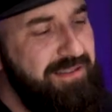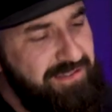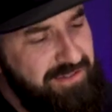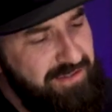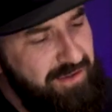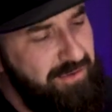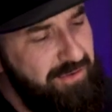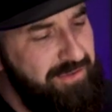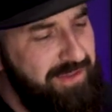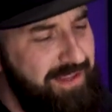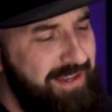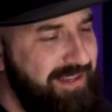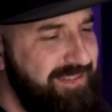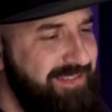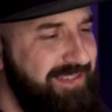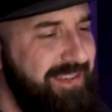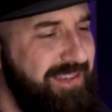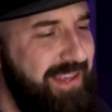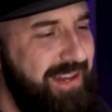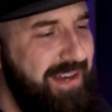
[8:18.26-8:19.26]
and so like I
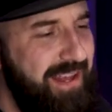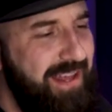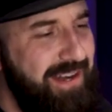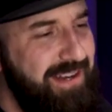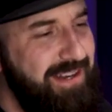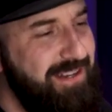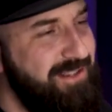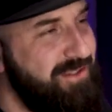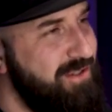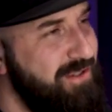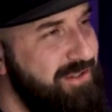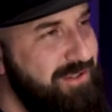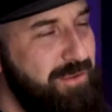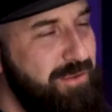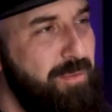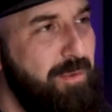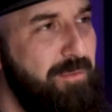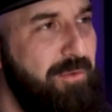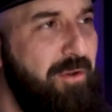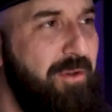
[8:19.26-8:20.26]
see that ad and it's a good
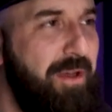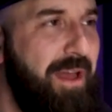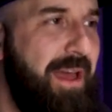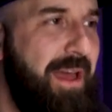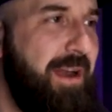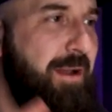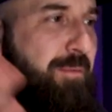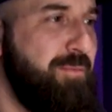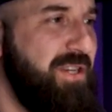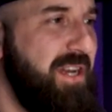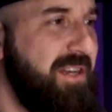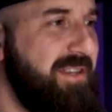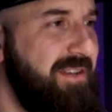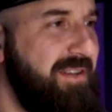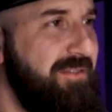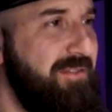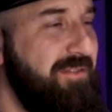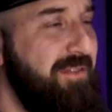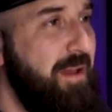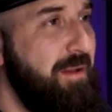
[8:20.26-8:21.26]
Super Bowl ad.
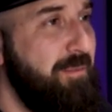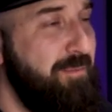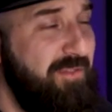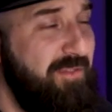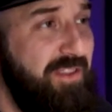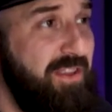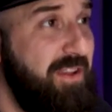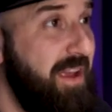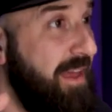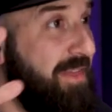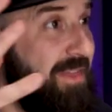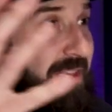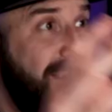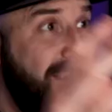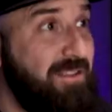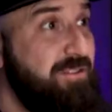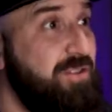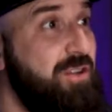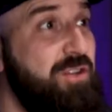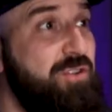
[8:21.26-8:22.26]
Objectively, I
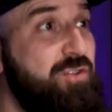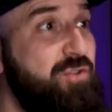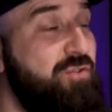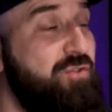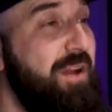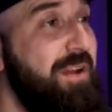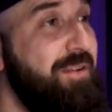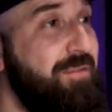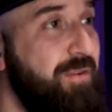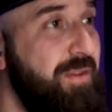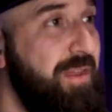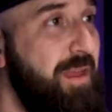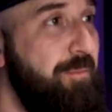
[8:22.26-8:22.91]
think it's going to do great for